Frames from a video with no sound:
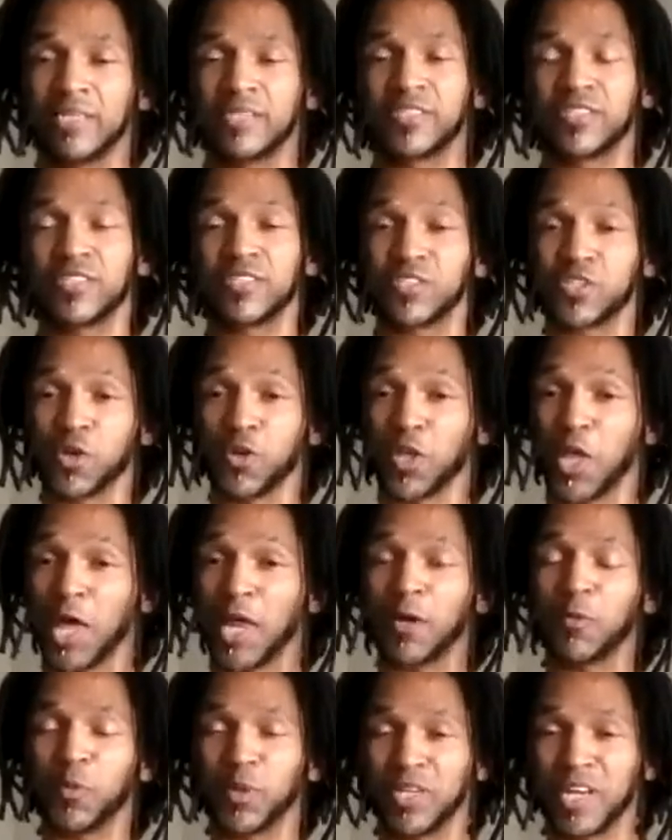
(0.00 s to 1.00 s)
so that
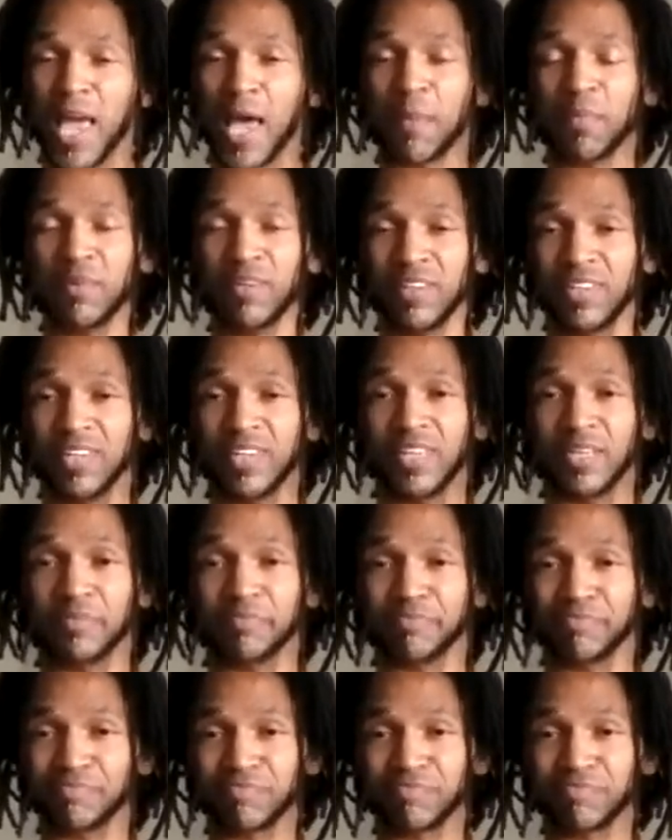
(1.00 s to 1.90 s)
it wouldn't happen again.